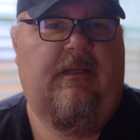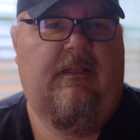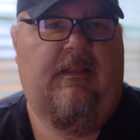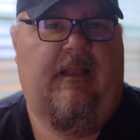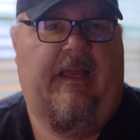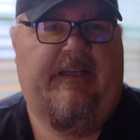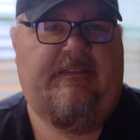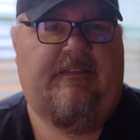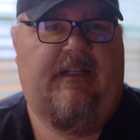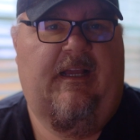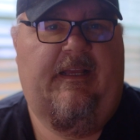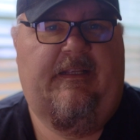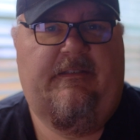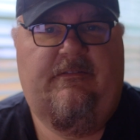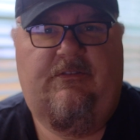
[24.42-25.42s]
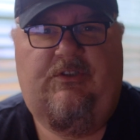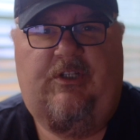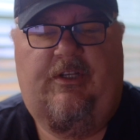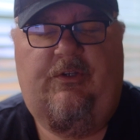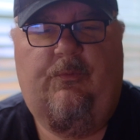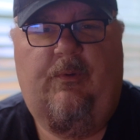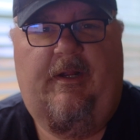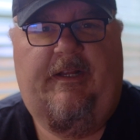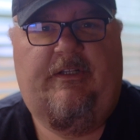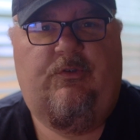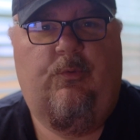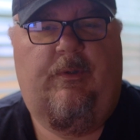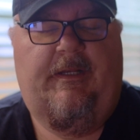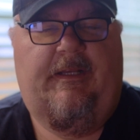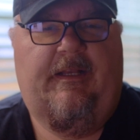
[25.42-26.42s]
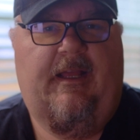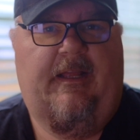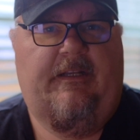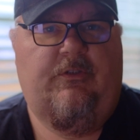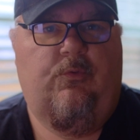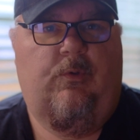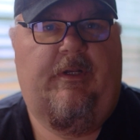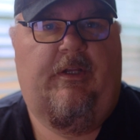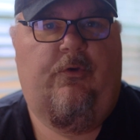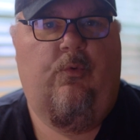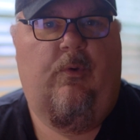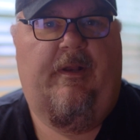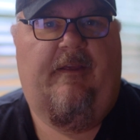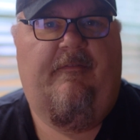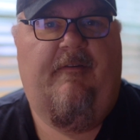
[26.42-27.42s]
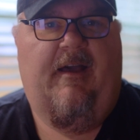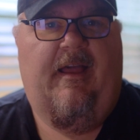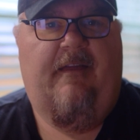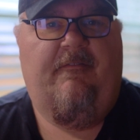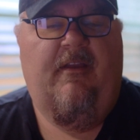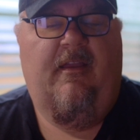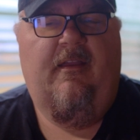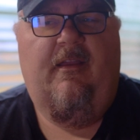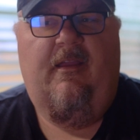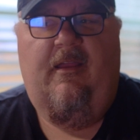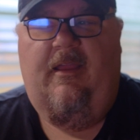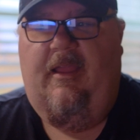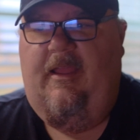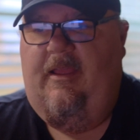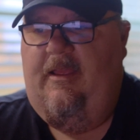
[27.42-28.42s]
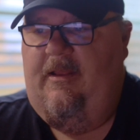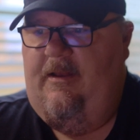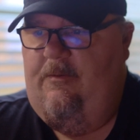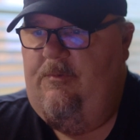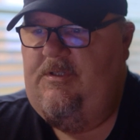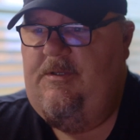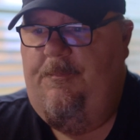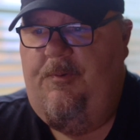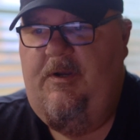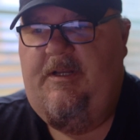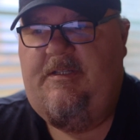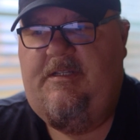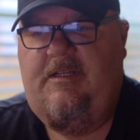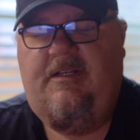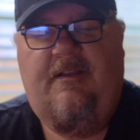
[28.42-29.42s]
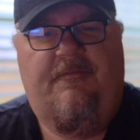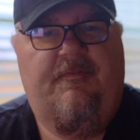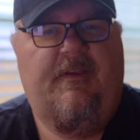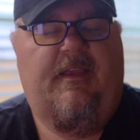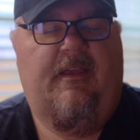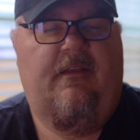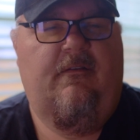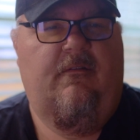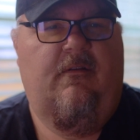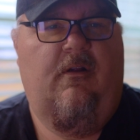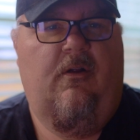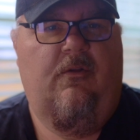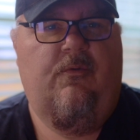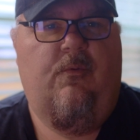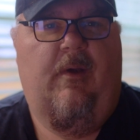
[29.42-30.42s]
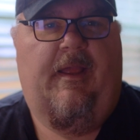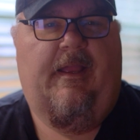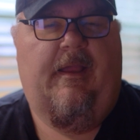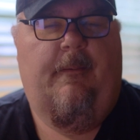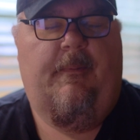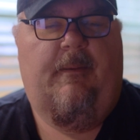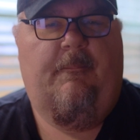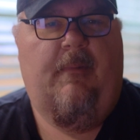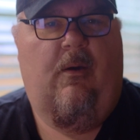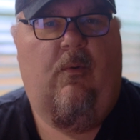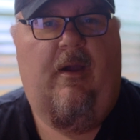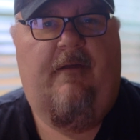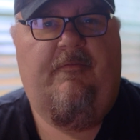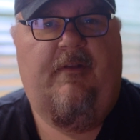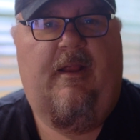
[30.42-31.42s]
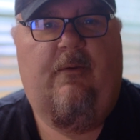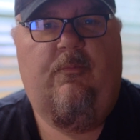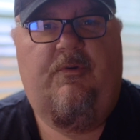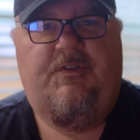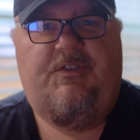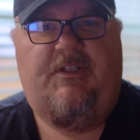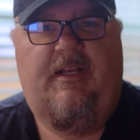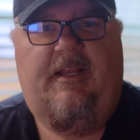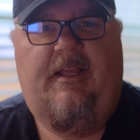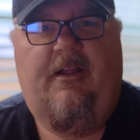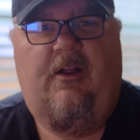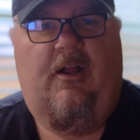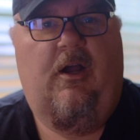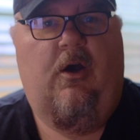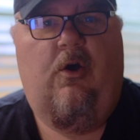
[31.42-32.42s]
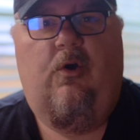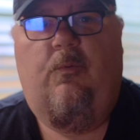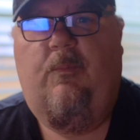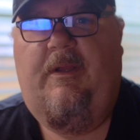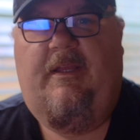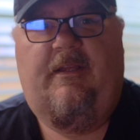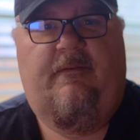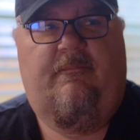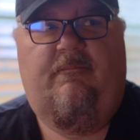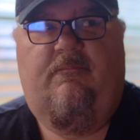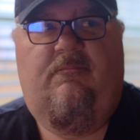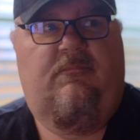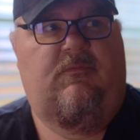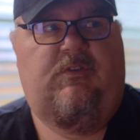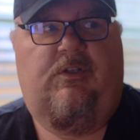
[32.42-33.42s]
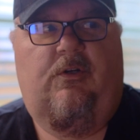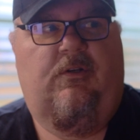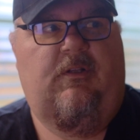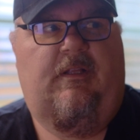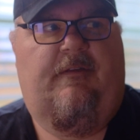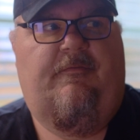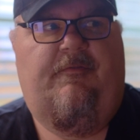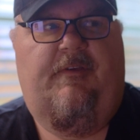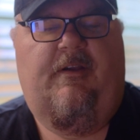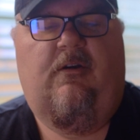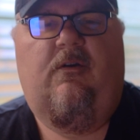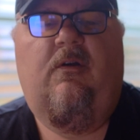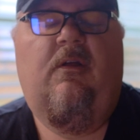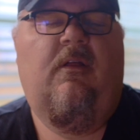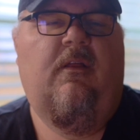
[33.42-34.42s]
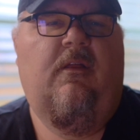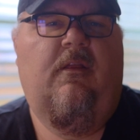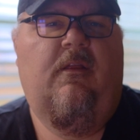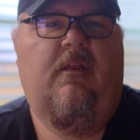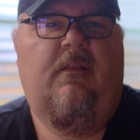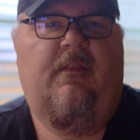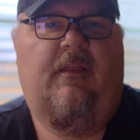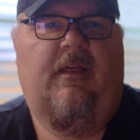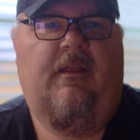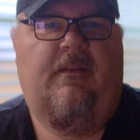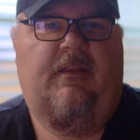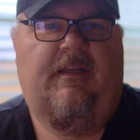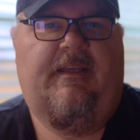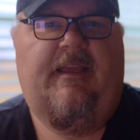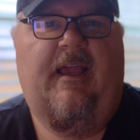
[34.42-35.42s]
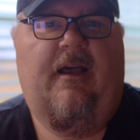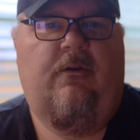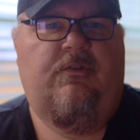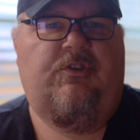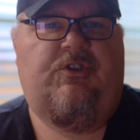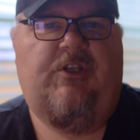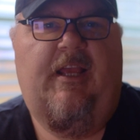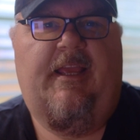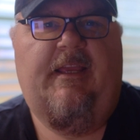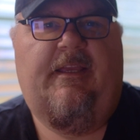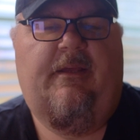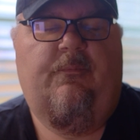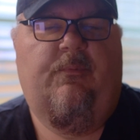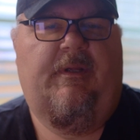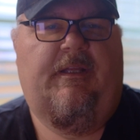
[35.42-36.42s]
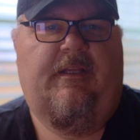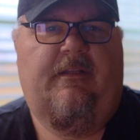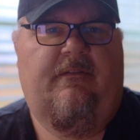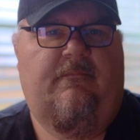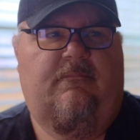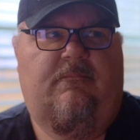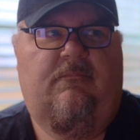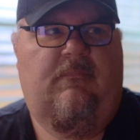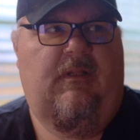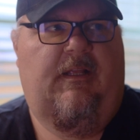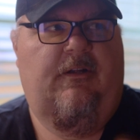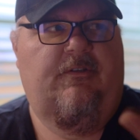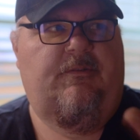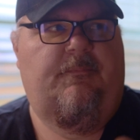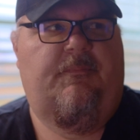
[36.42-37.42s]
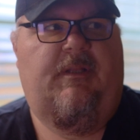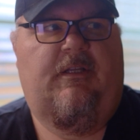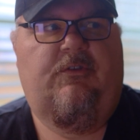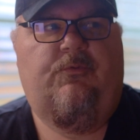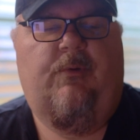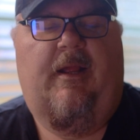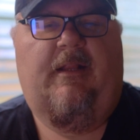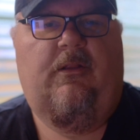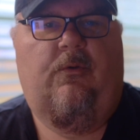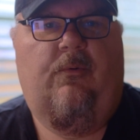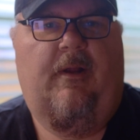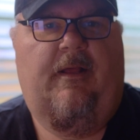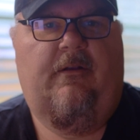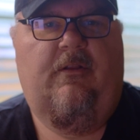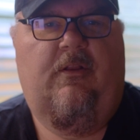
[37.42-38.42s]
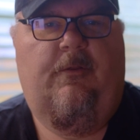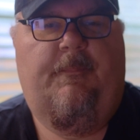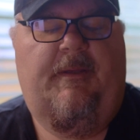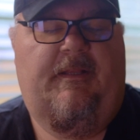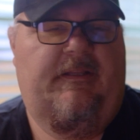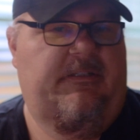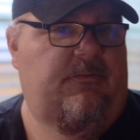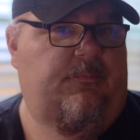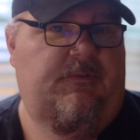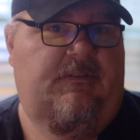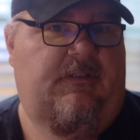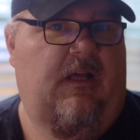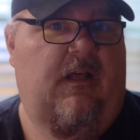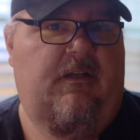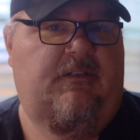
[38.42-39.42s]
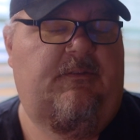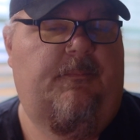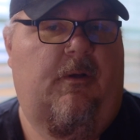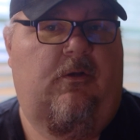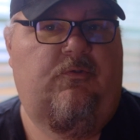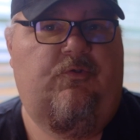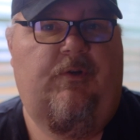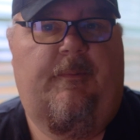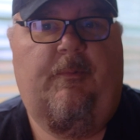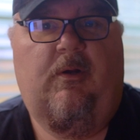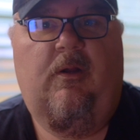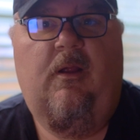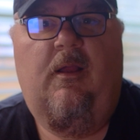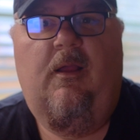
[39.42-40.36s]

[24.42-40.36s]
last night, January 29th, 2025. And it was a pretty significant earthquake. I mean, my wife and I were sitting here at home. We could certainly feel the couch shake, and we could hear some things rattle around a little bit. This was not a small tremor.